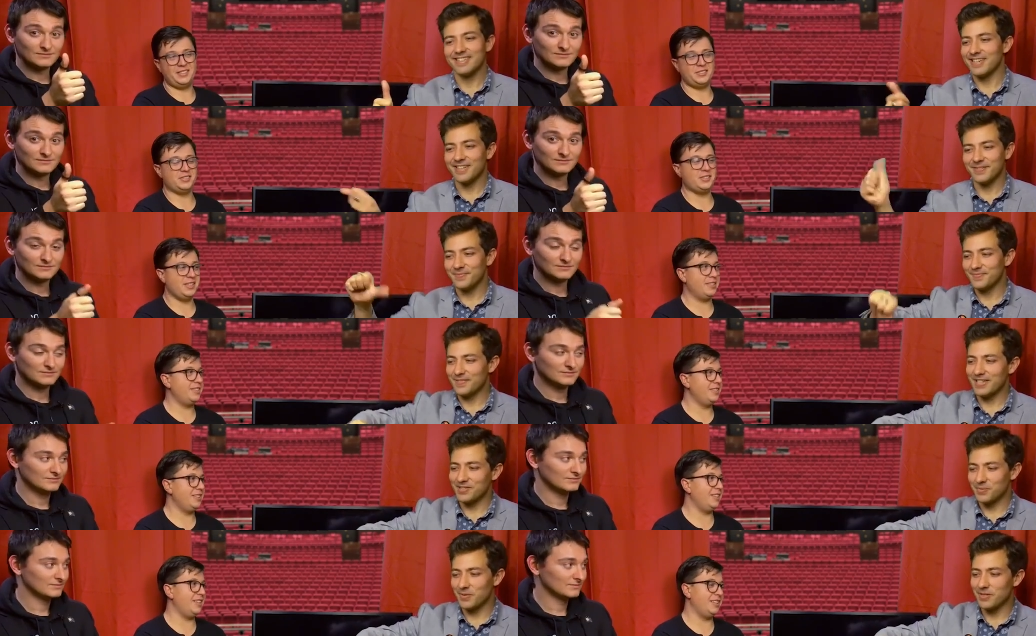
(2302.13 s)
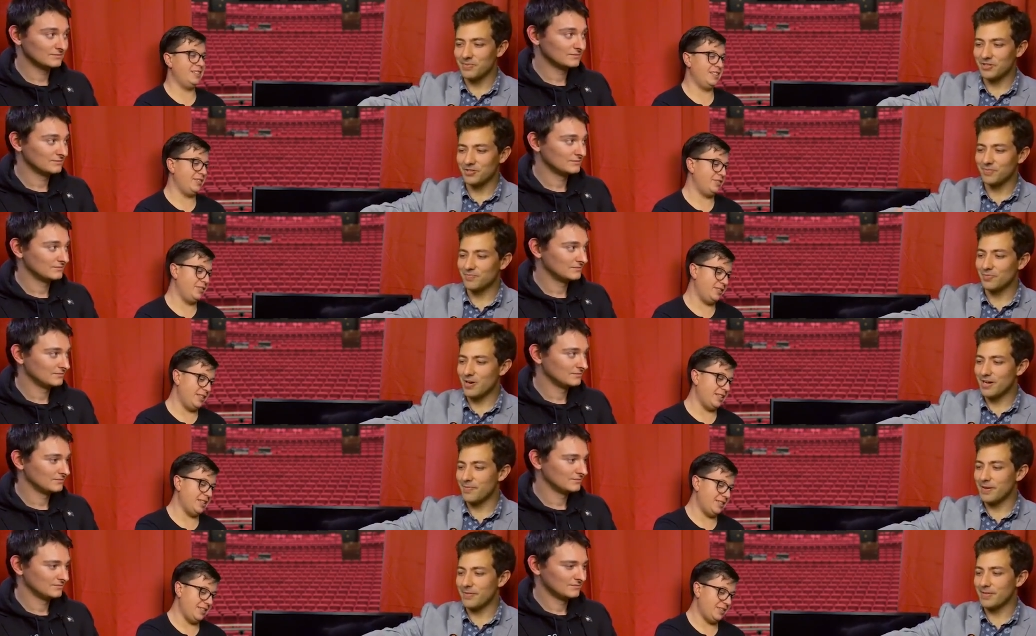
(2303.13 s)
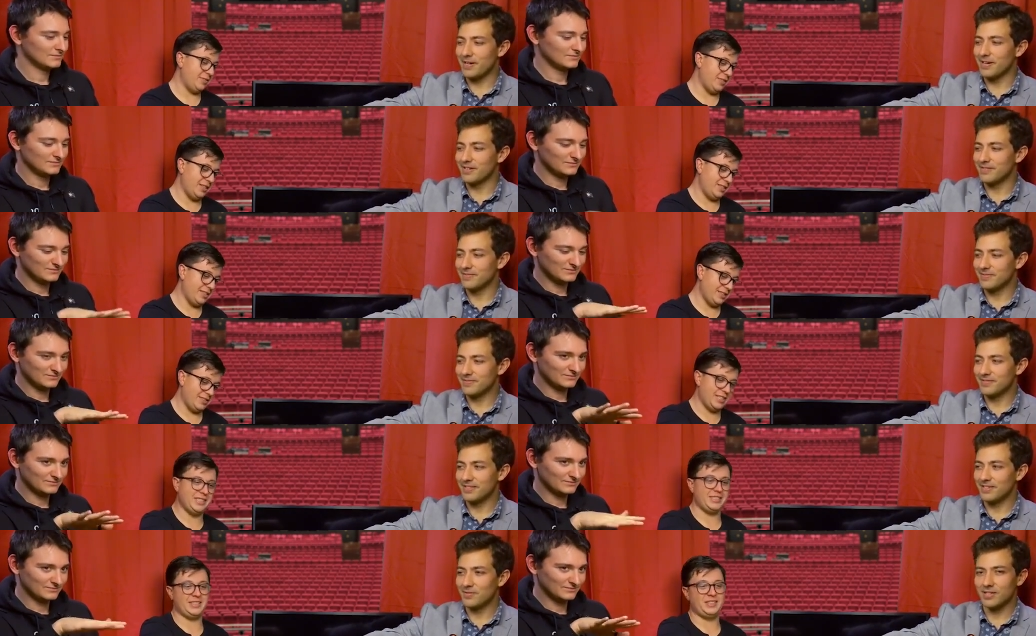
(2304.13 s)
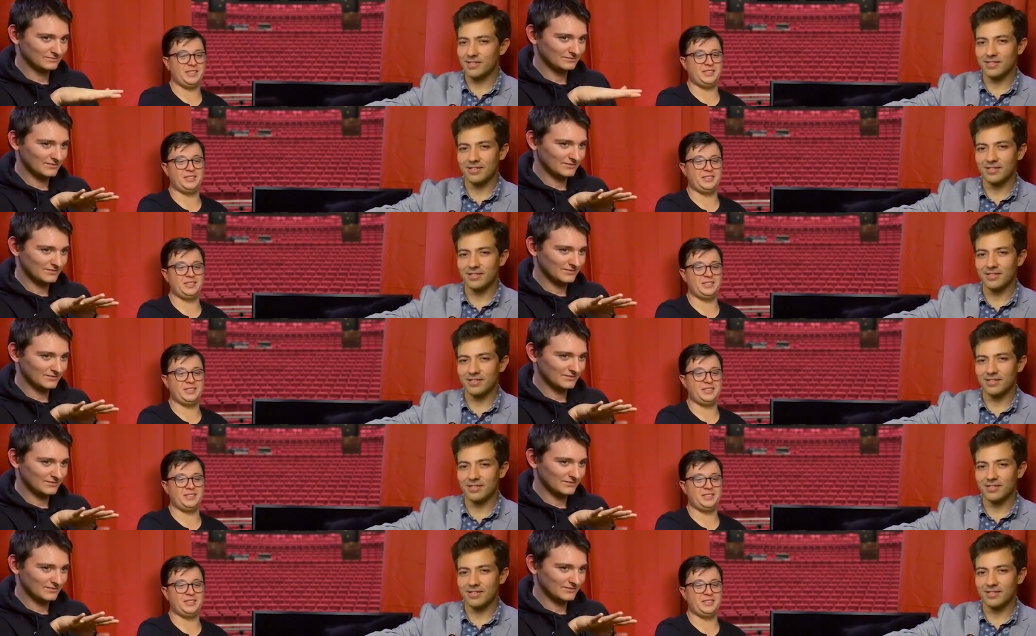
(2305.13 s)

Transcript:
Speaker 1: No, that, that's yeah, pretty much yeah, right about there. Right, right there.